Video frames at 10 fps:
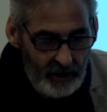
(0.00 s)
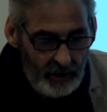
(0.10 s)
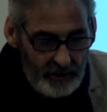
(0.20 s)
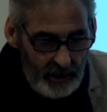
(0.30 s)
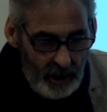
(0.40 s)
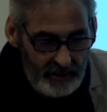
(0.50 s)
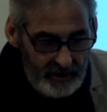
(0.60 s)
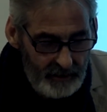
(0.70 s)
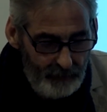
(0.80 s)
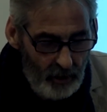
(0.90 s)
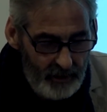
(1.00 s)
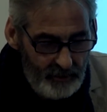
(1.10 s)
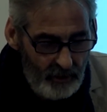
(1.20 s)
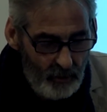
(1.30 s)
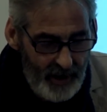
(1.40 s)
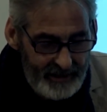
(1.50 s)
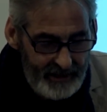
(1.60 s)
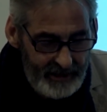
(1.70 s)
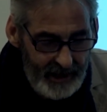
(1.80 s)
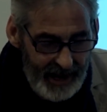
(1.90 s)
Earl's closest supporters were
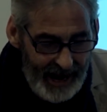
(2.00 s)
arrested,